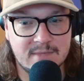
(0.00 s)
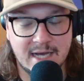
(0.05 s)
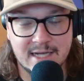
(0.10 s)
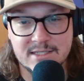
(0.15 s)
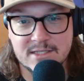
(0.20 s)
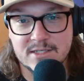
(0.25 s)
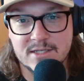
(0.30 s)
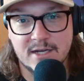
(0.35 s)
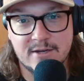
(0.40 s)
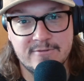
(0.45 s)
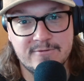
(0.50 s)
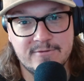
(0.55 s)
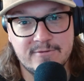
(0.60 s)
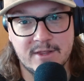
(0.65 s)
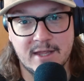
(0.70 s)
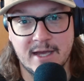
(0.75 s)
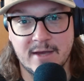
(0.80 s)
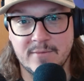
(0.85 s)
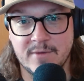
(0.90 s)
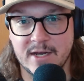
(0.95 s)
tough for
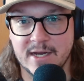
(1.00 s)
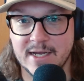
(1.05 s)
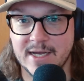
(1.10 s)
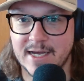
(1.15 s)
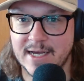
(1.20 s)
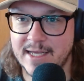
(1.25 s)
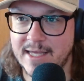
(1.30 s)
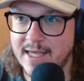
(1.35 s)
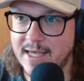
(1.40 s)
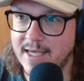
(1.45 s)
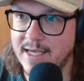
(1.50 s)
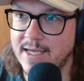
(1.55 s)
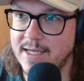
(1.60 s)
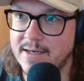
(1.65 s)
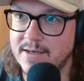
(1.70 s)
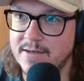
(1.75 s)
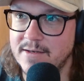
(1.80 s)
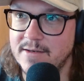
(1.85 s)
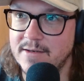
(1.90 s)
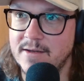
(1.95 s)
them, and I can't
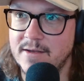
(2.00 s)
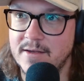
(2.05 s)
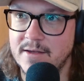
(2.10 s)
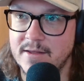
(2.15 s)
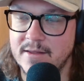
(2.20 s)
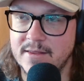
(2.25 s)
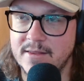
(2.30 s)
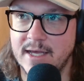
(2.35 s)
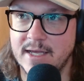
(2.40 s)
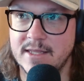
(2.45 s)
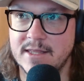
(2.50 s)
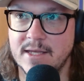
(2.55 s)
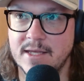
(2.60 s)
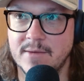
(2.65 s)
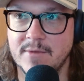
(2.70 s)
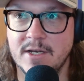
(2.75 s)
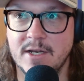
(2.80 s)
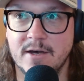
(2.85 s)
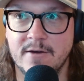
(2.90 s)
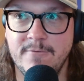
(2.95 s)
thank them
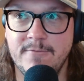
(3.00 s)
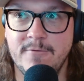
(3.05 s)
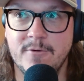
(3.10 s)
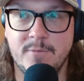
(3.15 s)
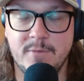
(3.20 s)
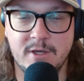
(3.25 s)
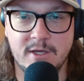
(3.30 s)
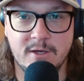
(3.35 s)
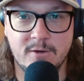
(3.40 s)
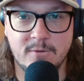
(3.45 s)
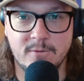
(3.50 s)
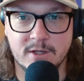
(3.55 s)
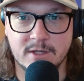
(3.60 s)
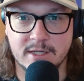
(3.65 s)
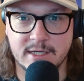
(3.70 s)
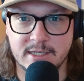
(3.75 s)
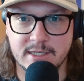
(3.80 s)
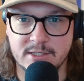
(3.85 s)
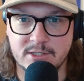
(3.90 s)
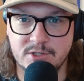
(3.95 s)
enough for being
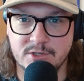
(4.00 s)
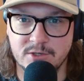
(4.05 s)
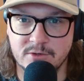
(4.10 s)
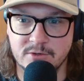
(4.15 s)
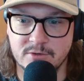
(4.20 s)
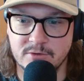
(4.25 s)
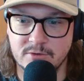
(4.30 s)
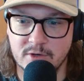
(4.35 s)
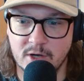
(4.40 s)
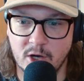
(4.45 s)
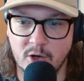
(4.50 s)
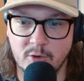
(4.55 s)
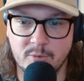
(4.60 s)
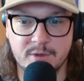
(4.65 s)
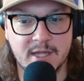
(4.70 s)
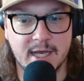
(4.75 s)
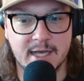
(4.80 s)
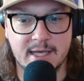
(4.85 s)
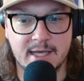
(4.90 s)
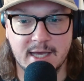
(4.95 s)
willing to open
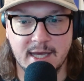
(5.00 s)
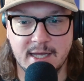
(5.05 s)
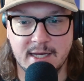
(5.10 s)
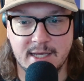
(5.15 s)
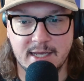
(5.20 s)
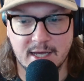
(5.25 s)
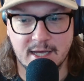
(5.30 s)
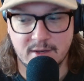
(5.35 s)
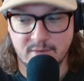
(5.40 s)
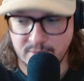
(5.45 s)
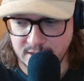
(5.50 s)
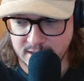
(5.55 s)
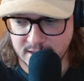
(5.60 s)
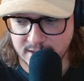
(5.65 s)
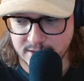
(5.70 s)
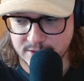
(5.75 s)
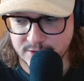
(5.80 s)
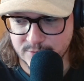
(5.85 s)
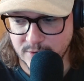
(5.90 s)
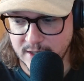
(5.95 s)
that gate again,
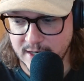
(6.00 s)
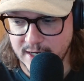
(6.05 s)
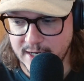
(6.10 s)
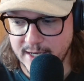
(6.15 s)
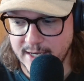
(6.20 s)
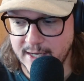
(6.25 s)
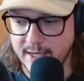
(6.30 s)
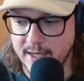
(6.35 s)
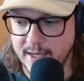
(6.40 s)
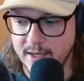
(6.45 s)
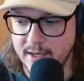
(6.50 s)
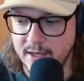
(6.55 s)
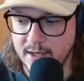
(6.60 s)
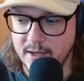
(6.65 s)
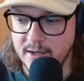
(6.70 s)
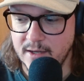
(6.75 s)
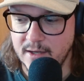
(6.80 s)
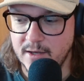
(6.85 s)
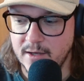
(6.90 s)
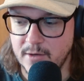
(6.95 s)
because when I
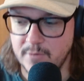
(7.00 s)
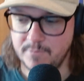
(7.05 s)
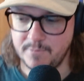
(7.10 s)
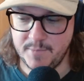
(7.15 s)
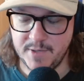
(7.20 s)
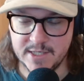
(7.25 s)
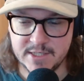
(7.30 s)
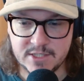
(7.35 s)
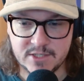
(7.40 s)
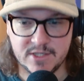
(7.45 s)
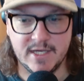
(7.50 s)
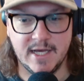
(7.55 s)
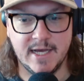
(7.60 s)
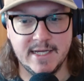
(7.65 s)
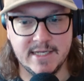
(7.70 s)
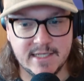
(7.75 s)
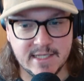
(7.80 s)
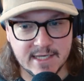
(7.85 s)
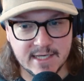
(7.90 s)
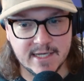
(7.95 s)
pitched the
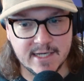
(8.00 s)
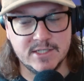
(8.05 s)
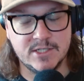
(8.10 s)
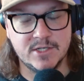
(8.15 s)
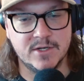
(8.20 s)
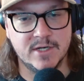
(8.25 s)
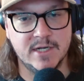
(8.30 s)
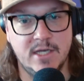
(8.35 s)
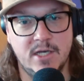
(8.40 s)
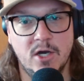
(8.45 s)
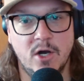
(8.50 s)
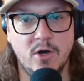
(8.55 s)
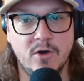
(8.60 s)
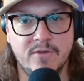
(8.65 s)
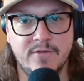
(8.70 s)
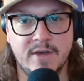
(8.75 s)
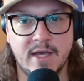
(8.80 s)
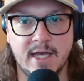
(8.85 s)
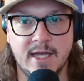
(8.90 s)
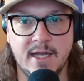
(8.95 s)
idea during
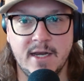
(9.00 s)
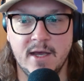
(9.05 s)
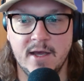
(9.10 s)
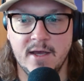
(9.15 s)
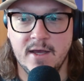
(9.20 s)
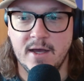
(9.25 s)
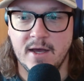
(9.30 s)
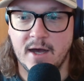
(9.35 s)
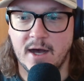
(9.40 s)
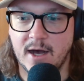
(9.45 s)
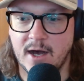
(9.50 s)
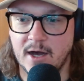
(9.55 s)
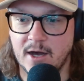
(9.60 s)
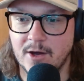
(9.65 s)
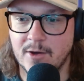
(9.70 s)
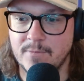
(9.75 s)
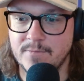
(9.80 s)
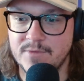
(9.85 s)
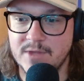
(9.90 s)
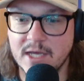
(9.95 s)
COVID
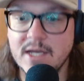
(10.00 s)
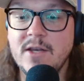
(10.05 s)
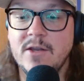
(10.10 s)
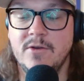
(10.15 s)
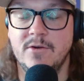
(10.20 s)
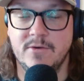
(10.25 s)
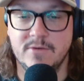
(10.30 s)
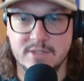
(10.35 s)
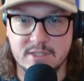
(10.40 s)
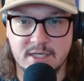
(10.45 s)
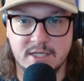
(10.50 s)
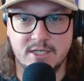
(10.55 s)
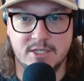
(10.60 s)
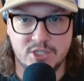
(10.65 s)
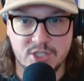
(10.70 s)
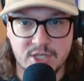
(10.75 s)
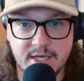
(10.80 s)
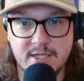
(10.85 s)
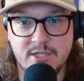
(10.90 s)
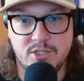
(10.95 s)
They knew it was going to
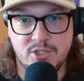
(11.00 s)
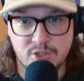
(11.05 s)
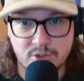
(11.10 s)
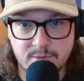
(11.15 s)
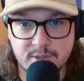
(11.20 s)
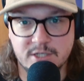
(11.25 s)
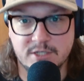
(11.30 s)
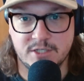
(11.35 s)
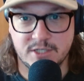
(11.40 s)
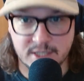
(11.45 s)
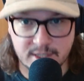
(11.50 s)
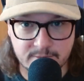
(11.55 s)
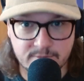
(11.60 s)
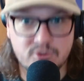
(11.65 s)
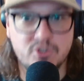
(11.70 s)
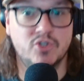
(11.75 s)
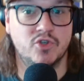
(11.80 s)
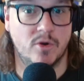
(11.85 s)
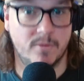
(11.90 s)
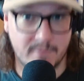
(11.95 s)
change Two Beers Deep
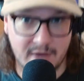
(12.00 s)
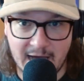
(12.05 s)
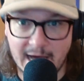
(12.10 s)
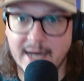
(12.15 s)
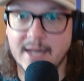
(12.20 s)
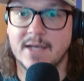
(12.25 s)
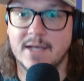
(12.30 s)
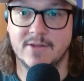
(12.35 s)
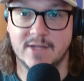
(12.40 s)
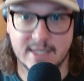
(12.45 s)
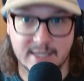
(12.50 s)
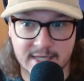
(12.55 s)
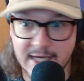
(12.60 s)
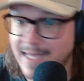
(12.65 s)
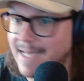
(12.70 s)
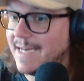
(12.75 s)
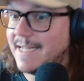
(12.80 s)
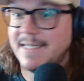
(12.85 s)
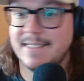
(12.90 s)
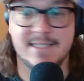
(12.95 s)
dramatically,
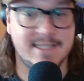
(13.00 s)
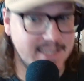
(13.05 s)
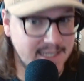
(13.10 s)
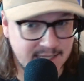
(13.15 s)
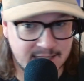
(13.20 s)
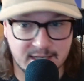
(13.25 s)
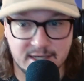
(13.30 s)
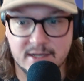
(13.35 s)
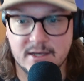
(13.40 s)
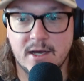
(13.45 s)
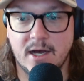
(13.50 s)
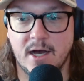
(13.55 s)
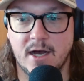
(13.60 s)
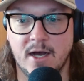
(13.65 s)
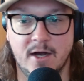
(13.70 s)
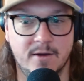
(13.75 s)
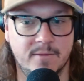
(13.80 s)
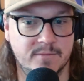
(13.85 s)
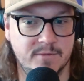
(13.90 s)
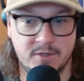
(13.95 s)
and it did.
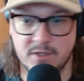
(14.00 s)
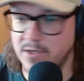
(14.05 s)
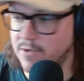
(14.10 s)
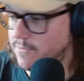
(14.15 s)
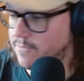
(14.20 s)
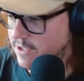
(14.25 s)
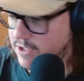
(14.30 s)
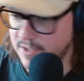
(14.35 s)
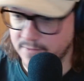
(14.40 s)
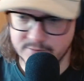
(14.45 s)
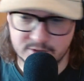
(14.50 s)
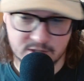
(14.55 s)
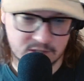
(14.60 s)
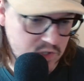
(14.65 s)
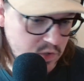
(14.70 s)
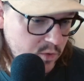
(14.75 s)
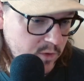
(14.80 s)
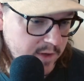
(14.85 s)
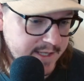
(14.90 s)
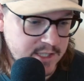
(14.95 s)
We jumped to
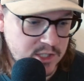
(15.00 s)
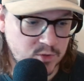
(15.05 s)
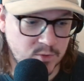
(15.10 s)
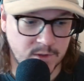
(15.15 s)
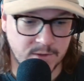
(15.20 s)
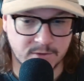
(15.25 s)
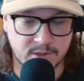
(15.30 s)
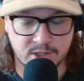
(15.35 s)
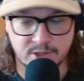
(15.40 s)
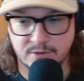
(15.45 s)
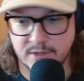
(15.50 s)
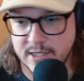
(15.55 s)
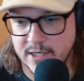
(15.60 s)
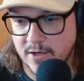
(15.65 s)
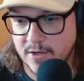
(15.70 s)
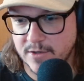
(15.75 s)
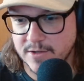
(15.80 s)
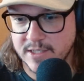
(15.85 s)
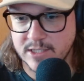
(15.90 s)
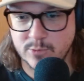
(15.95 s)
Twitch. We were doing
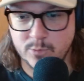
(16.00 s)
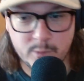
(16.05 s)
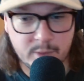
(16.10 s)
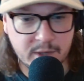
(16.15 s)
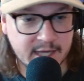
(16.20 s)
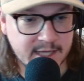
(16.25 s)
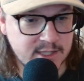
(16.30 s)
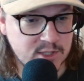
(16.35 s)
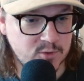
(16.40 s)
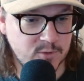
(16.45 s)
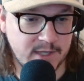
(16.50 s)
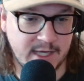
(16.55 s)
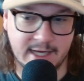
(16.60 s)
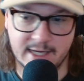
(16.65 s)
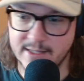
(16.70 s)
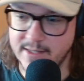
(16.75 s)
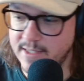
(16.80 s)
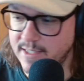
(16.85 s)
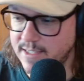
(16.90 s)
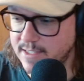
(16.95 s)
all these bits. We
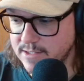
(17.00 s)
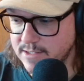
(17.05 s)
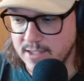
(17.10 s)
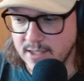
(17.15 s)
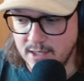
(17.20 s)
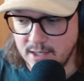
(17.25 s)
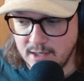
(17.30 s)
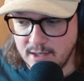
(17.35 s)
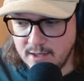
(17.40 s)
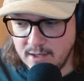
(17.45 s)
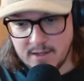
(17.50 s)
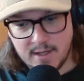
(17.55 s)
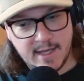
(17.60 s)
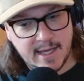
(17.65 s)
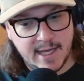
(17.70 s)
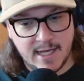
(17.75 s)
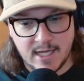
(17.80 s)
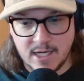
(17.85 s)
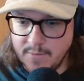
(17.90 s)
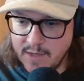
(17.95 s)
had these
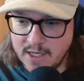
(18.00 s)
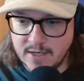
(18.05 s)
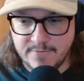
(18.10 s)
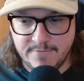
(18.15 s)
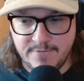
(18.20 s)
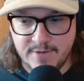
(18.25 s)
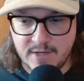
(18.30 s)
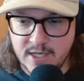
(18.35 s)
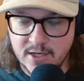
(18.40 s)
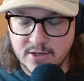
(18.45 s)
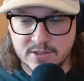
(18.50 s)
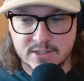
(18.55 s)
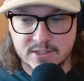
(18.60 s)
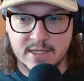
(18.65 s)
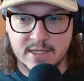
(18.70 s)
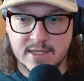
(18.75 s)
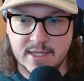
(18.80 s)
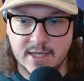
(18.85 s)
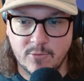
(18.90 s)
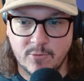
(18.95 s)
animated videos,
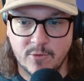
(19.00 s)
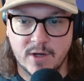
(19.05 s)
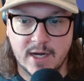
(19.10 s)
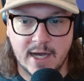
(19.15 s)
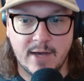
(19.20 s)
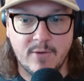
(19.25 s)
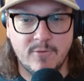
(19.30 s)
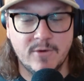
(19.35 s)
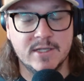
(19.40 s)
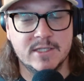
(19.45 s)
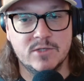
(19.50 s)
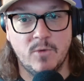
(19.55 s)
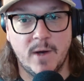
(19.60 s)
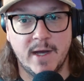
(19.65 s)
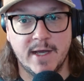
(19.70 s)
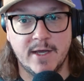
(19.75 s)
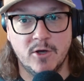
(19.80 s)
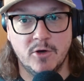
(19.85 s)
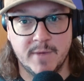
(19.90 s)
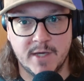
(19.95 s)
then when I went to
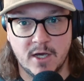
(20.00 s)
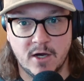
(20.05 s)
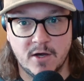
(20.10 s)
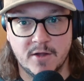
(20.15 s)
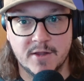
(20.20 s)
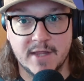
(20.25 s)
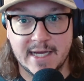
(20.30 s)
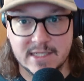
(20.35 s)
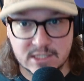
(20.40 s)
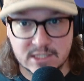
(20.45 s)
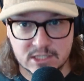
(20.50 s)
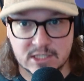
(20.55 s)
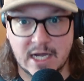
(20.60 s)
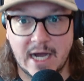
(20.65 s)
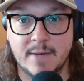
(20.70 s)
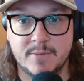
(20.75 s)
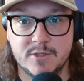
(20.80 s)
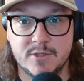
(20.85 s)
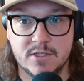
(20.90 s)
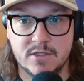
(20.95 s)
Wyoming, all that
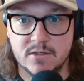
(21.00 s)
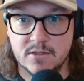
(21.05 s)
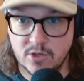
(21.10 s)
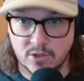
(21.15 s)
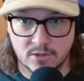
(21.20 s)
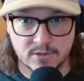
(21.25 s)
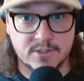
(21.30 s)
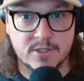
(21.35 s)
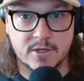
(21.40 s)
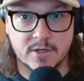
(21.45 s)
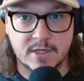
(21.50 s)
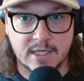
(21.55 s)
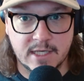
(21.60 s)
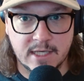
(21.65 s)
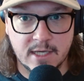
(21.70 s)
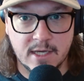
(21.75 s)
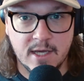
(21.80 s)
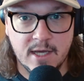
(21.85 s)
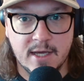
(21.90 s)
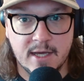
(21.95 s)
stopped cold
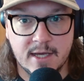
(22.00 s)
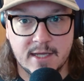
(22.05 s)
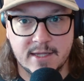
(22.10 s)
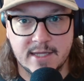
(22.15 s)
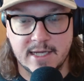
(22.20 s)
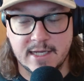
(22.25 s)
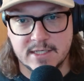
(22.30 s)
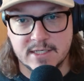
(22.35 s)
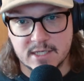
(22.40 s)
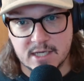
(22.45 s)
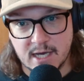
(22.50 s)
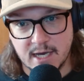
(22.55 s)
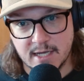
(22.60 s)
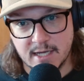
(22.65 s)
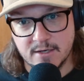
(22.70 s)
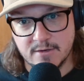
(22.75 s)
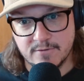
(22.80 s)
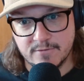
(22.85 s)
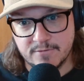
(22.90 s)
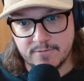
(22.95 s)
turkey, and they had to
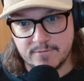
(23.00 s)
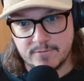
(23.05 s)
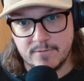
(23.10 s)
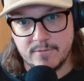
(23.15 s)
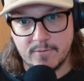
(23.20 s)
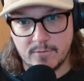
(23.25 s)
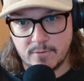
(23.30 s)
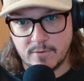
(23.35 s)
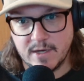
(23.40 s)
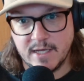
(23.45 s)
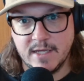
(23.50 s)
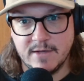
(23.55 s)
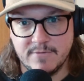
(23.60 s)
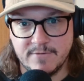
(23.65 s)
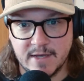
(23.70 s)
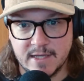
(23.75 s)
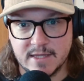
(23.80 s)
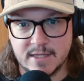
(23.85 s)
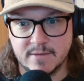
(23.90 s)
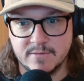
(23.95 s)
kind of
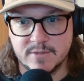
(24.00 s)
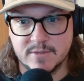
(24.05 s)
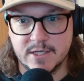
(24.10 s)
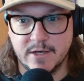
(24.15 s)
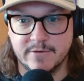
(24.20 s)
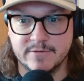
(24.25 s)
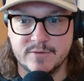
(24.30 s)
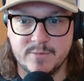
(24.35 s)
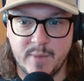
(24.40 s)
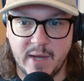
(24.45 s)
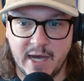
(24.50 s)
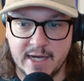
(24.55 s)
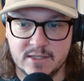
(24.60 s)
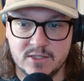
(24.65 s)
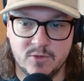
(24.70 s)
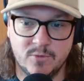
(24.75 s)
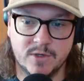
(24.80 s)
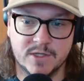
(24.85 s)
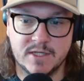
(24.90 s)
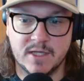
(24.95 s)
reinvent themselves back
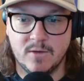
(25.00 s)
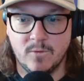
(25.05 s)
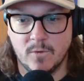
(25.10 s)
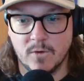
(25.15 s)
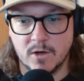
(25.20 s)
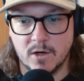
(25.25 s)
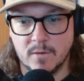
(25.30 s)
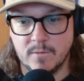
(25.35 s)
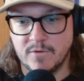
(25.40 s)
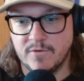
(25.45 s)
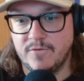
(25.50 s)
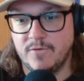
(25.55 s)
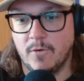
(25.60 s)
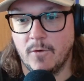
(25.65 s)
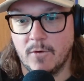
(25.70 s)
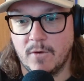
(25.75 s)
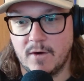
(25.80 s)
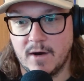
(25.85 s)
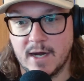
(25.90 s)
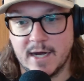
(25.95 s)
to what they were
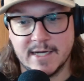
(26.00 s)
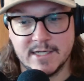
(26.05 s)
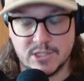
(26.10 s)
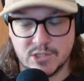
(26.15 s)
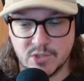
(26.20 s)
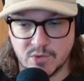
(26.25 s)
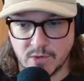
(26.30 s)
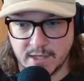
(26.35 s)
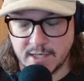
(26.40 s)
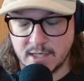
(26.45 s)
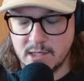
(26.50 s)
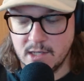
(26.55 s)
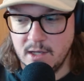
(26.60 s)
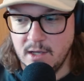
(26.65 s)
before I joined.